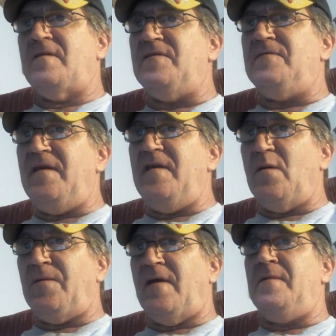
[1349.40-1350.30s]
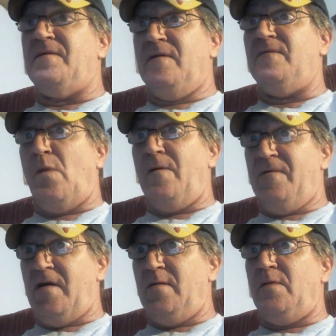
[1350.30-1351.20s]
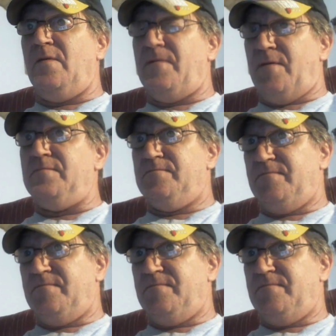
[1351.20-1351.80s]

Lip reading: These videotapes are available through